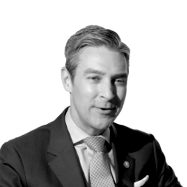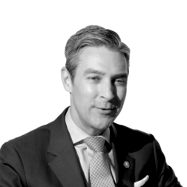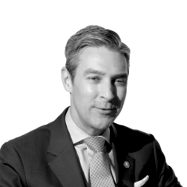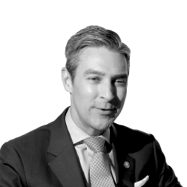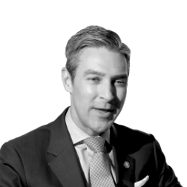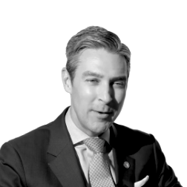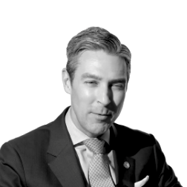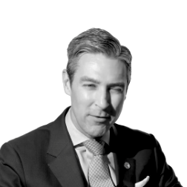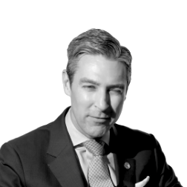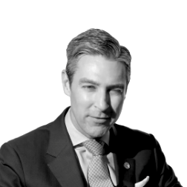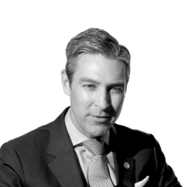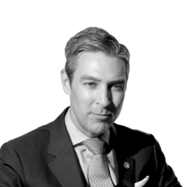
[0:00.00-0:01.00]
who came
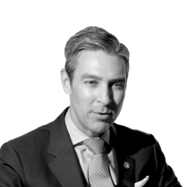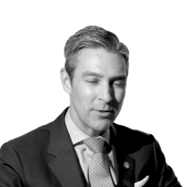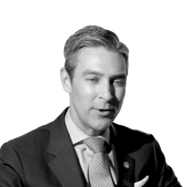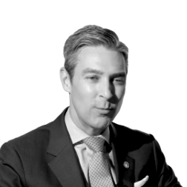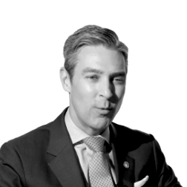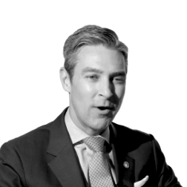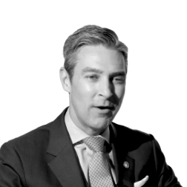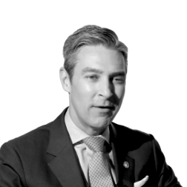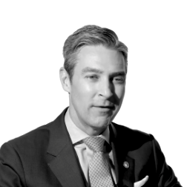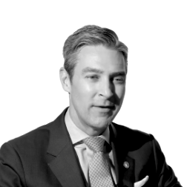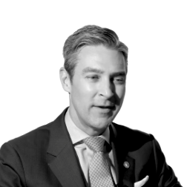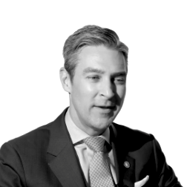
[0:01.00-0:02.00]
over the Berlin
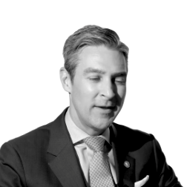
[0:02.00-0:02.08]
Wall,